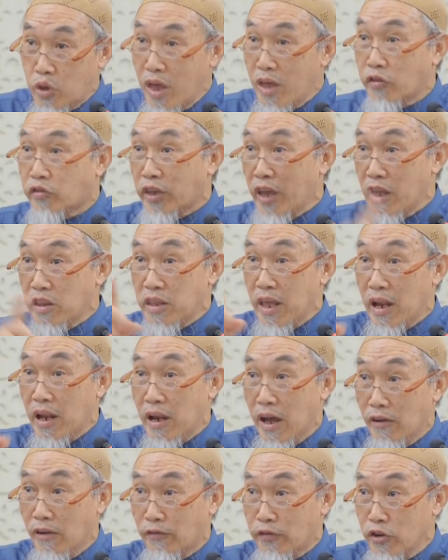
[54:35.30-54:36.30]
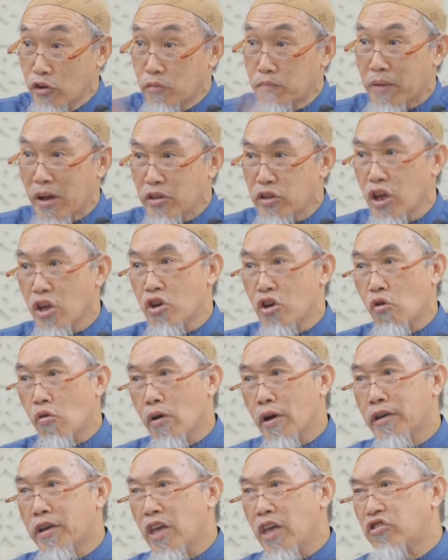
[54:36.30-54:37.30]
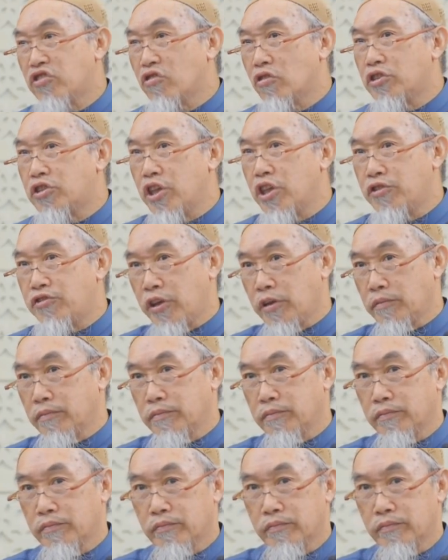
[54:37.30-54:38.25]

They say they love you, but they go against your teaching.